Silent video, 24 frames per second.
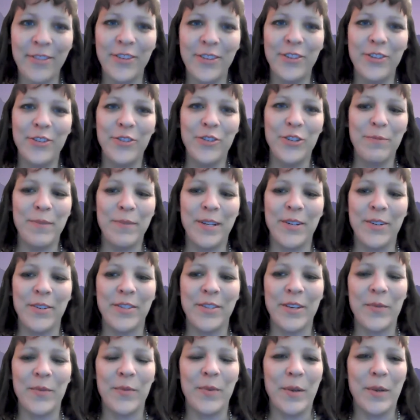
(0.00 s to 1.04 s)
the 2 speakers
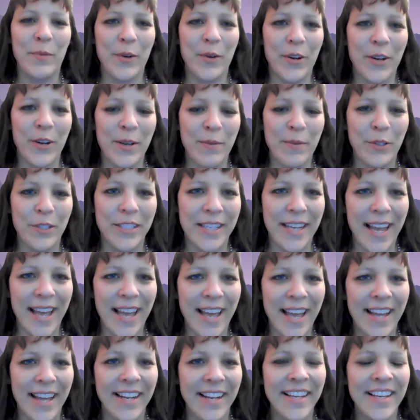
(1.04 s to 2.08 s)
that we were able to
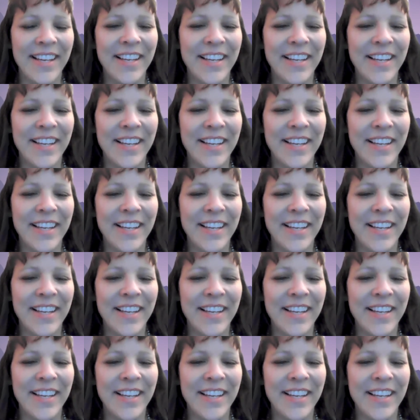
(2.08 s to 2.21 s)
get.